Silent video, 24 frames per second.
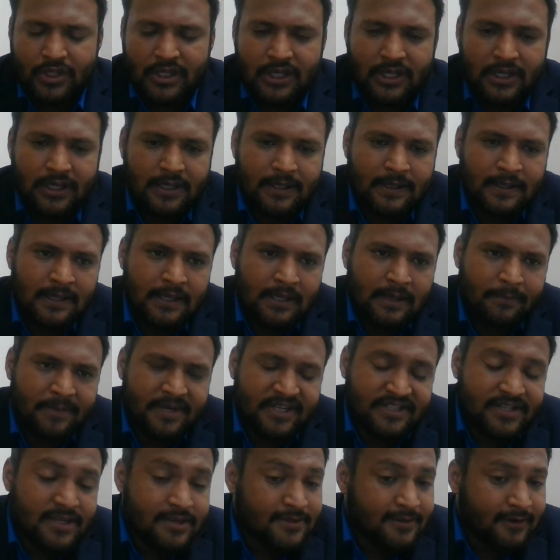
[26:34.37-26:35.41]
the
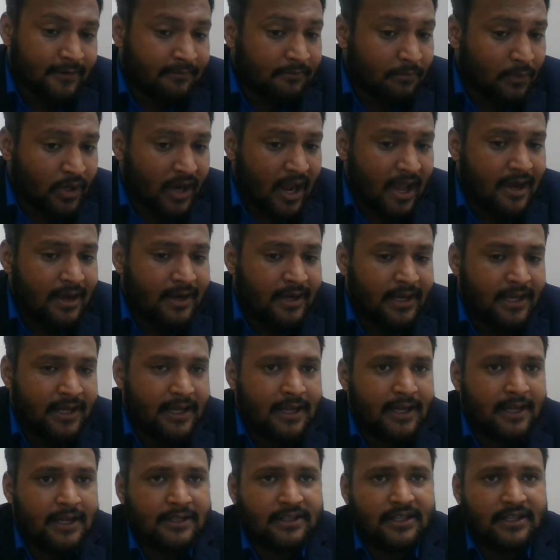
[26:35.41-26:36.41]
presence of morality